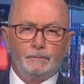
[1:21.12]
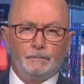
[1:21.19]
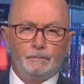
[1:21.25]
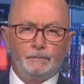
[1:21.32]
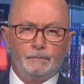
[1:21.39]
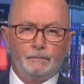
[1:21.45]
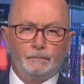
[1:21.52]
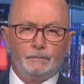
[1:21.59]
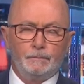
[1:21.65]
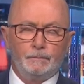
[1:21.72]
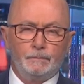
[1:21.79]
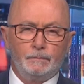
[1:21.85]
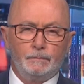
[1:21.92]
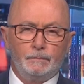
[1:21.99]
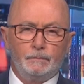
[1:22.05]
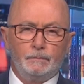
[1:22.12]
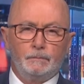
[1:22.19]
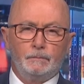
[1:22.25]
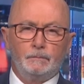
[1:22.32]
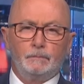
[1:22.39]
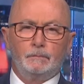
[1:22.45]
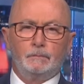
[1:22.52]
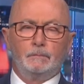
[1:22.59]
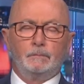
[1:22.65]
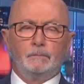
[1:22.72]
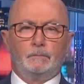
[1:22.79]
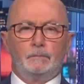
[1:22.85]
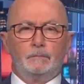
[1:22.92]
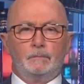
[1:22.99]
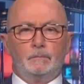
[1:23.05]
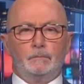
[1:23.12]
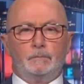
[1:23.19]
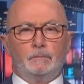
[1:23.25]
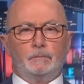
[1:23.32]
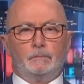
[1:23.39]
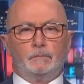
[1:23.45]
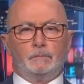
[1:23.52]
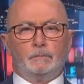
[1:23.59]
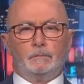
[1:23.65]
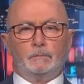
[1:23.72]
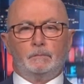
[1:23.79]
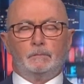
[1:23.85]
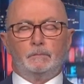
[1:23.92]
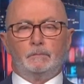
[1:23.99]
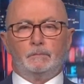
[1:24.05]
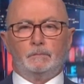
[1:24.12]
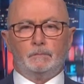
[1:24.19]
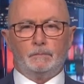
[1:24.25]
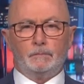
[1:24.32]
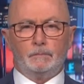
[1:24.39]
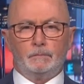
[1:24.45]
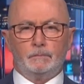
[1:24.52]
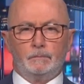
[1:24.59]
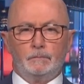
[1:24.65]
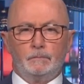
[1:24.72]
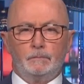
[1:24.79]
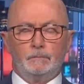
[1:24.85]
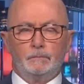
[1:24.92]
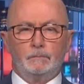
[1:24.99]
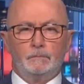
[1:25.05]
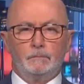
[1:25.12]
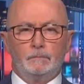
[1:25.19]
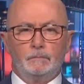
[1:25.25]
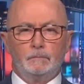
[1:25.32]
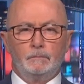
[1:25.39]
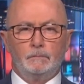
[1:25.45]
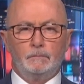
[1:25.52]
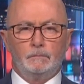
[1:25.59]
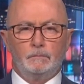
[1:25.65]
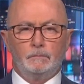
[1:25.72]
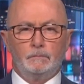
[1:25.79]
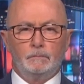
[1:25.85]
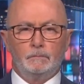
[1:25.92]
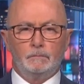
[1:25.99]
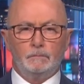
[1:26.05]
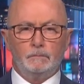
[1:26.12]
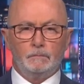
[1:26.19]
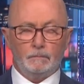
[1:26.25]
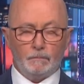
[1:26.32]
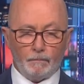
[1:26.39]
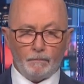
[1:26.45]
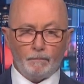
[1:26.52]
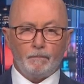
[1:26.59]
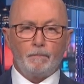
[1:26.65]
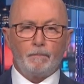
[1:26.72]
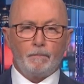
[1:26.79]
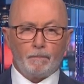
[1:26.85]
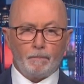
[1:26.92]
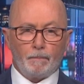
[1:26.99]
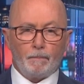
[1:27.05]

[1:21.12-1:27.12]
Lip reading: (not speaking)